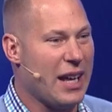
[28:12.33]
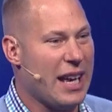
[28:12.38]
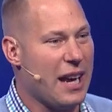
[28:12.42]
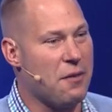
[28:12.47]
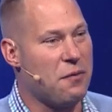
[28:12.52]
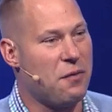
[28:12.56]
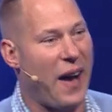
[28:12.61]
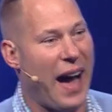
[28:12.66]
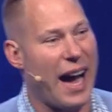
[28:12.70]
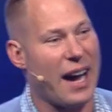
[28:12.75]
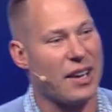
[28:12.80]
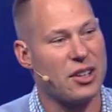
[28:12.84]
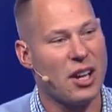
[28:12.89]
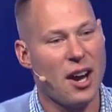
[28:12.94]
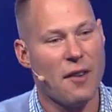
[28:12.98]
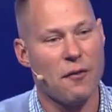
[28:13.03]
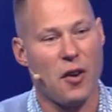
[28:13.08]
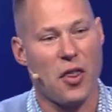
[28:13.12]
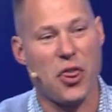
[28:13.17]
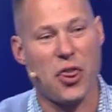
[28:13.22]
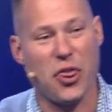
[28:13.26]
In
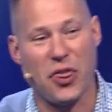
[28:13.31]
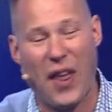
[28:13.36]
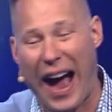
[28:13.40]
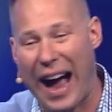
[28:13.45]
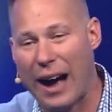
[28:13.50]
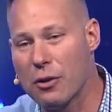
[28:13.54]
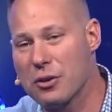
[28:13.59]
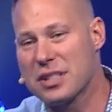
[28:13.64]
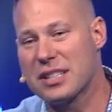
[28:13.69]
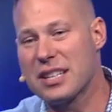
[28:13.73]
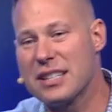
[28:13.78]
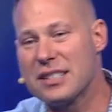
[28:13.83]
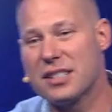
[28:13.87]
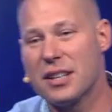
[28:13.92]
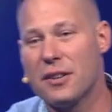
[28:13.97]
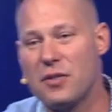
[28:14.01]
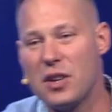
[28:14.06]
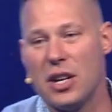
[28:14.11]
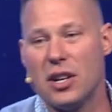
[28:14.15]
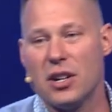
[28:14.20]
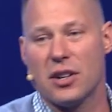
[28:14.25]
fact, for thousands
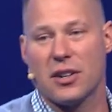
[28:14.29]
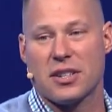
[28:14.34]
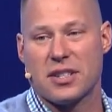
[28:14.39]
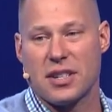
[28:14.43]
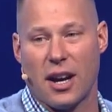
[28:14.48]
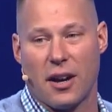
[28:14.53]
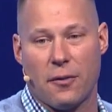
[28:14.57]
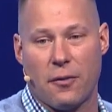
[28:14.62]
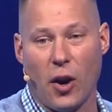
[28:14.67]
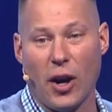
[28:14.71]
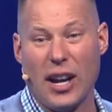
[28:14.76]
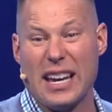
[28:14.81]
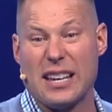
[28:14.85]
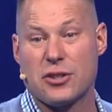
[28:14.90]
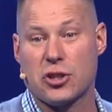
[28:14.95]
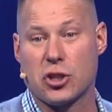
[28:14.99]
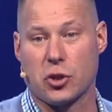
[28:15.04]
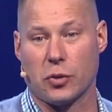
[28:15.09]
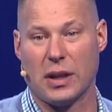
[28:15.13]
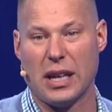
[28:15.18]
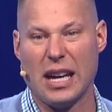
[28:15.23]
of years of
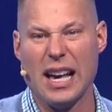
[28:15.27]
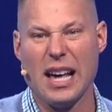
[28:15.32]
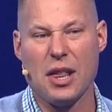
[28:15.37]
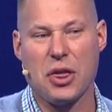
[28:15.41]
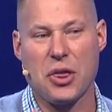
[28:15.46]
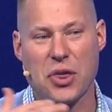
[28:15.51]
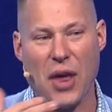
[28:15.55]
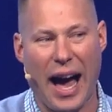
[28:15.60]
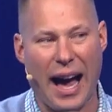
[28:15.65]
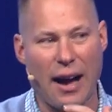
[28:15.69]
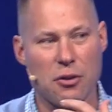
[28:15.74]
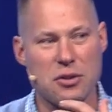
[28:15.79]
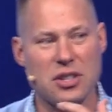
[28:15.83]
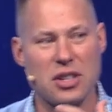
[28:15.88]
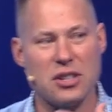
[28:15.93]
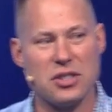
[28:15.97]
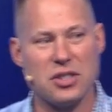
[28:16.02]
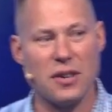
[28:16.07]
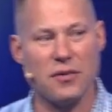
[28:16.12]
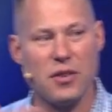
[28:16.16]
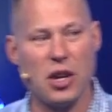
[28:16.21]
history,
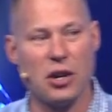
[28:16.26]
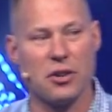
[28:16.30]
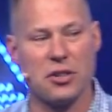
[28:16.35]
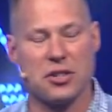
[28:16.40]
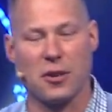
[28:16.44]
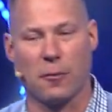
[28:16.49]
thousands of years